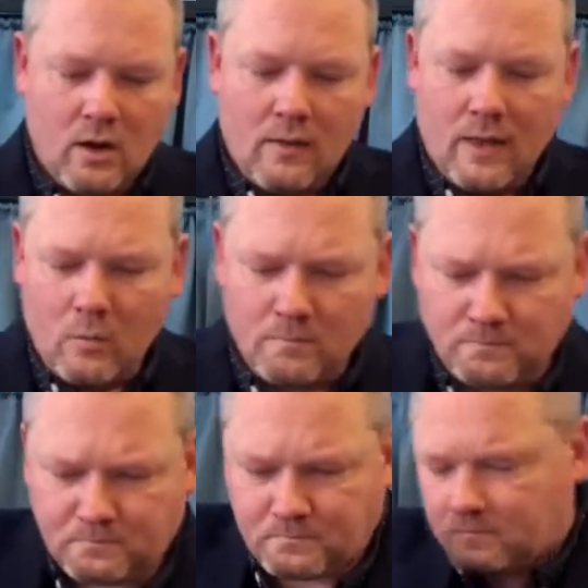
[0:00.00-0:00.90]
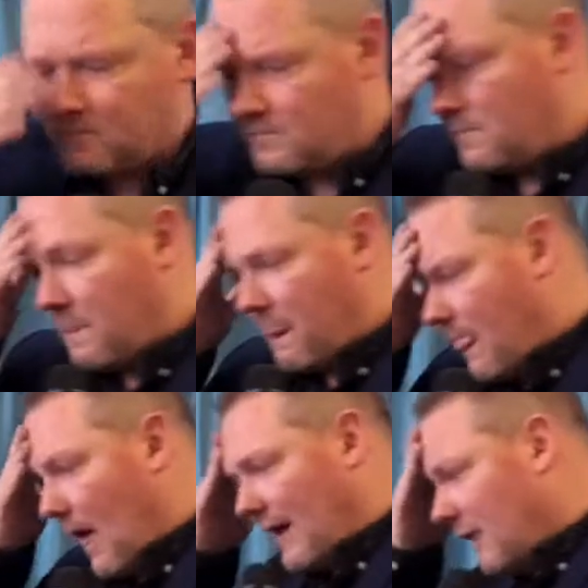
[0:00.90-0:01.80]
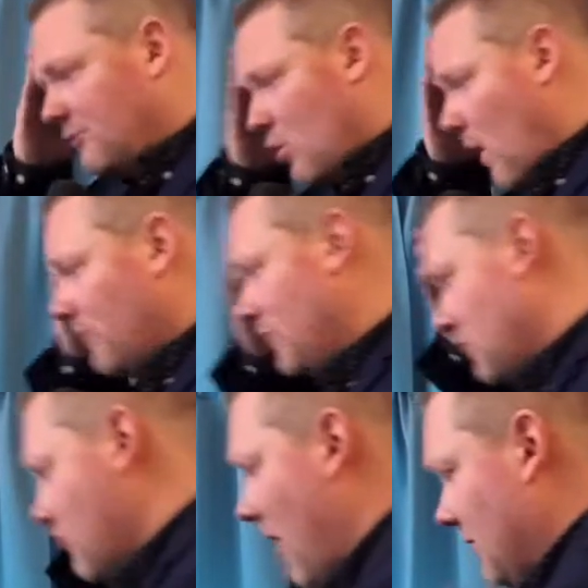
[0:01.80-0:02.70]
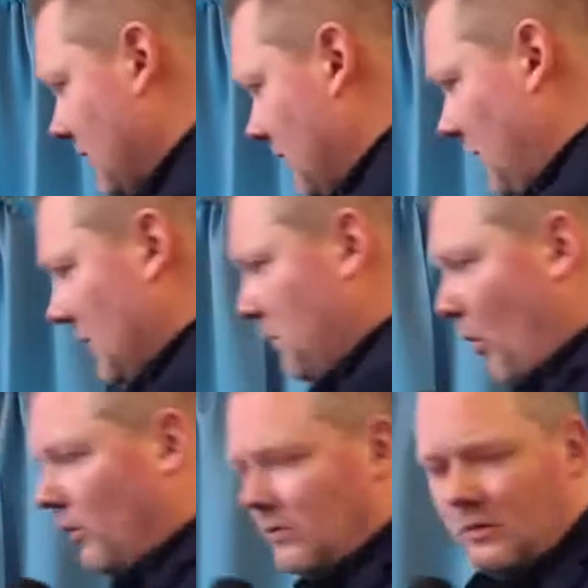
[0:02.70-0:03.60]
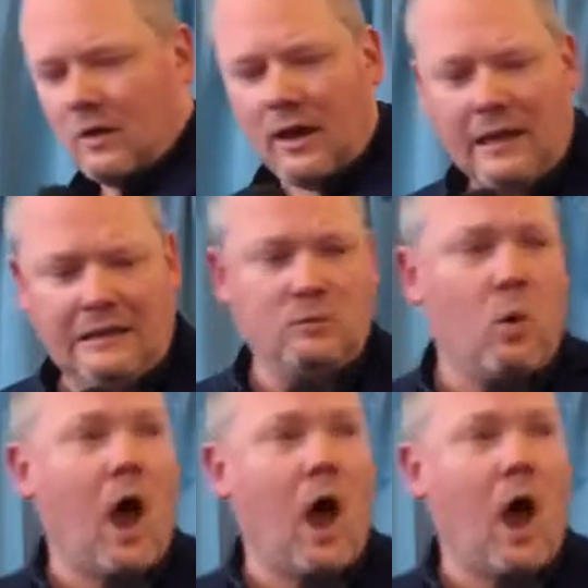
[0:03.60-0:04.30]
Now, I guess the question arises at this point, is what